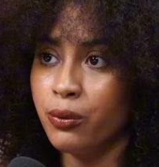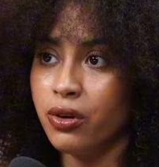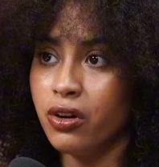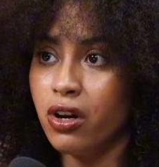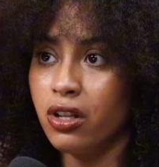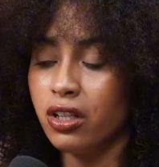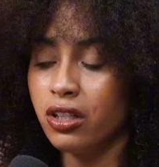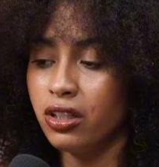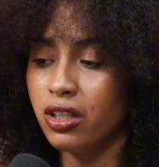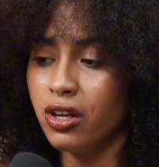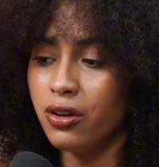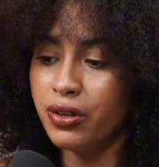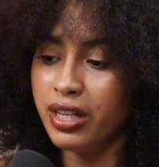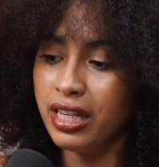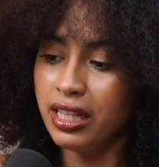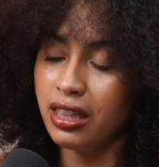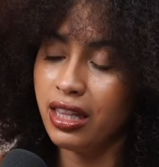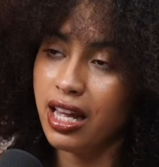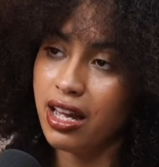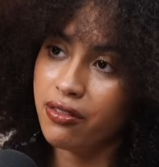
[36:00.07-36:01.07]
We're all alone.
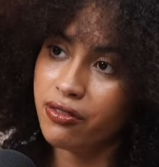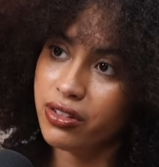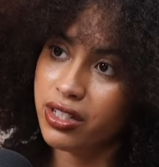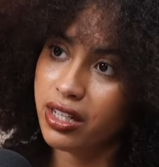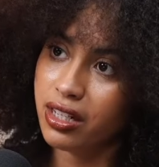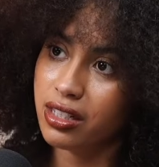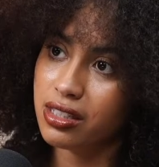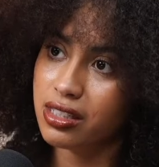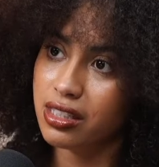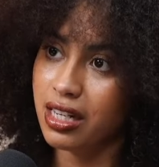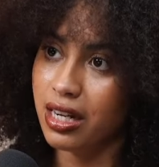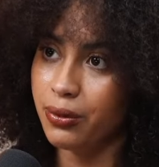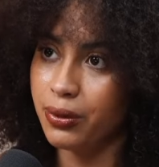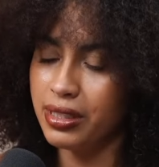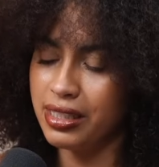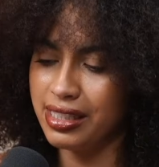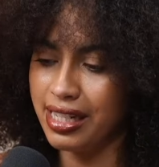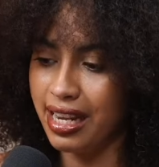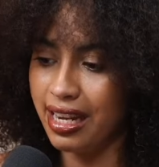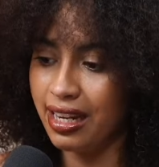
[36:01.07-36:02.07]
He left us. And I would
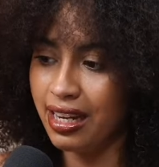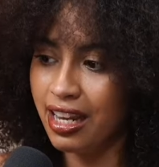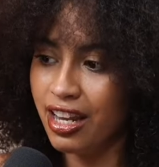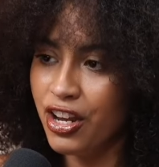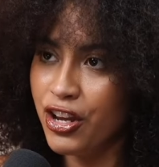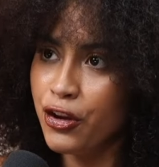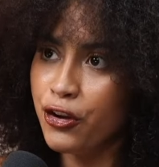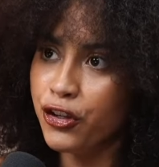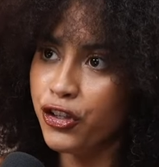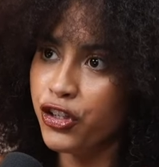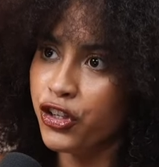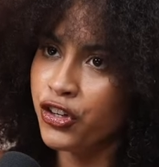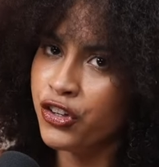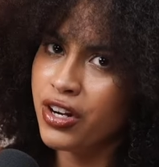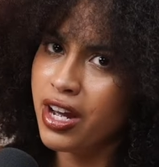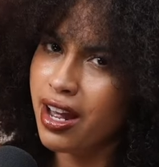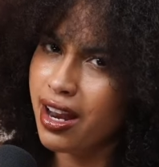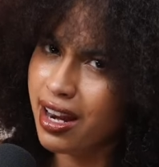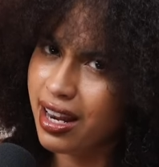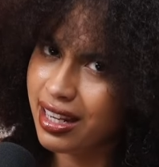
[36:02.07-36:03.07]
say, You're
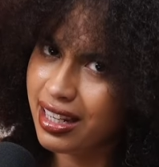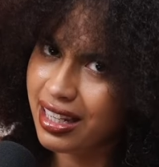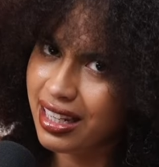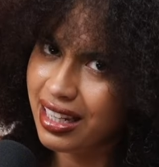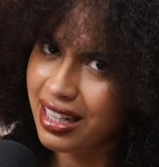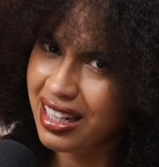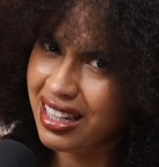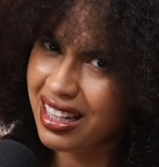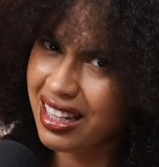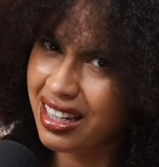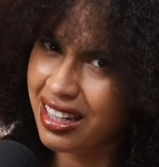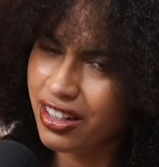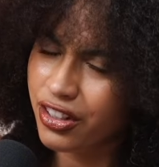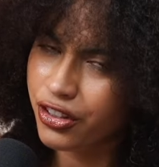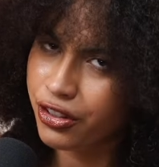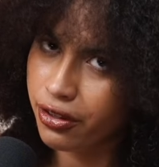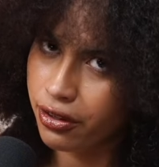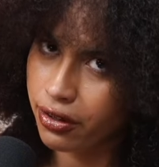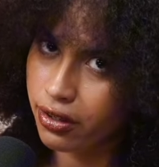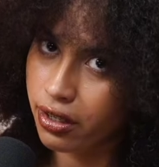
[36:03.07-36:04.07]
not a kid.
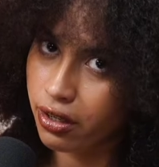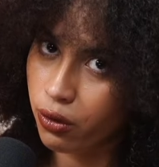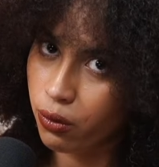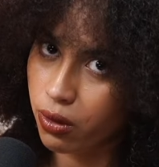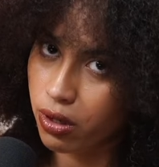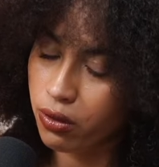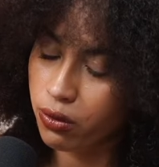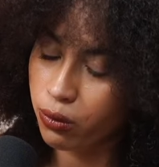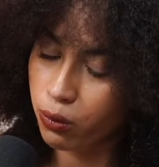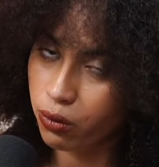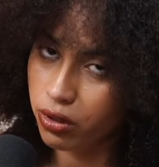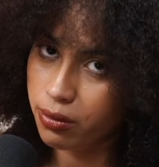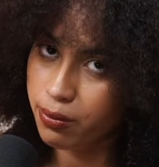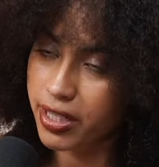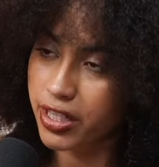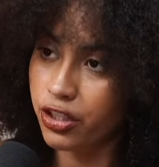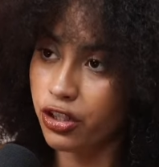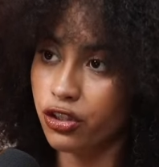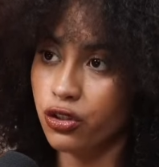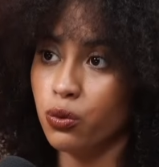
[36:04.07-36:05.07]
You're a grown
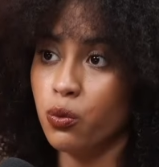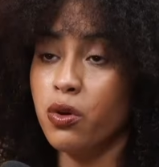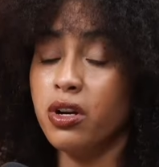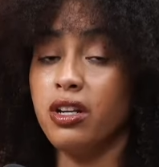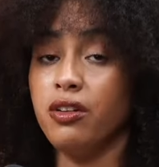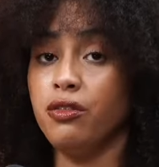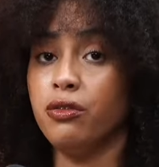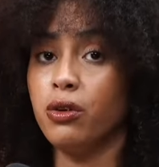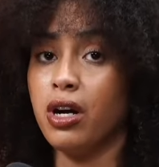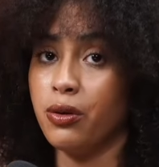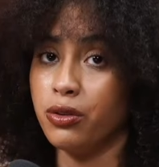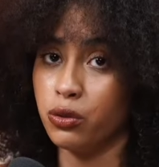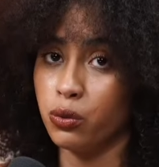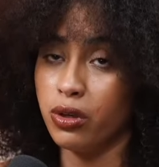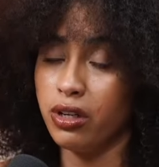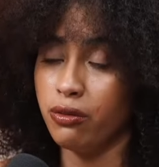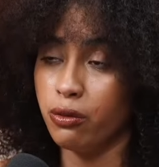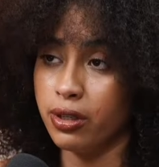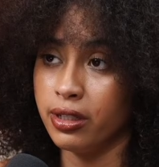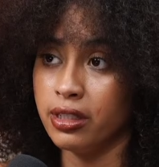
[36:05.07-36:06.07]
woman. You're 20. I was
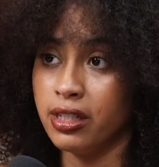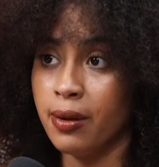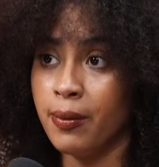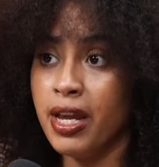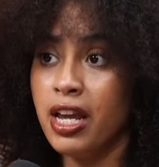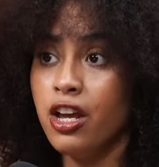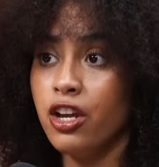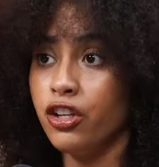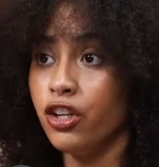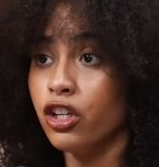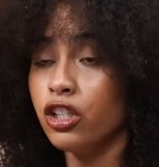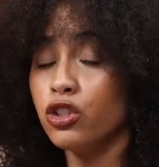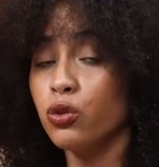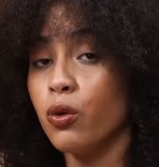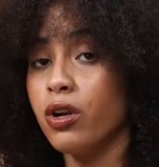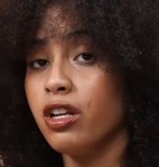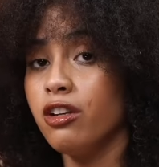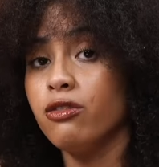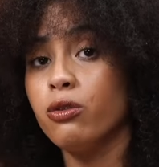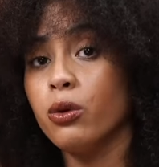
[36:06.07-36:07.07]
24 at the time. You're
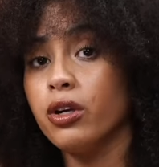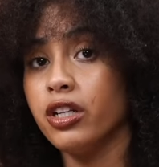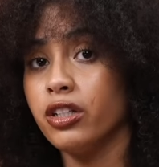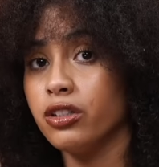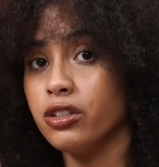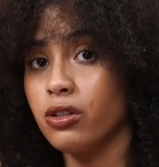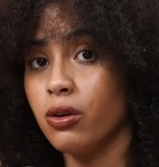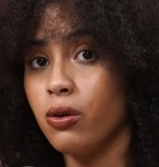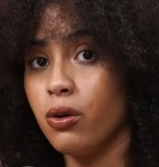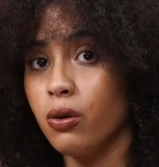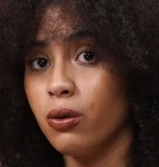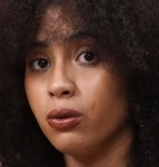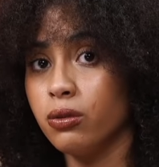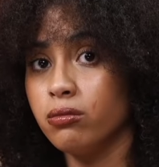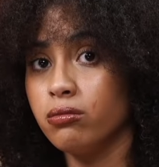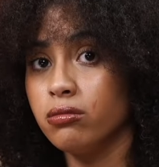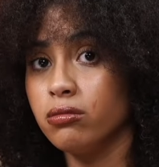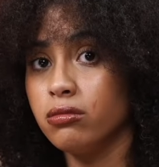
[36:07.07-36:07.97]
24 years old.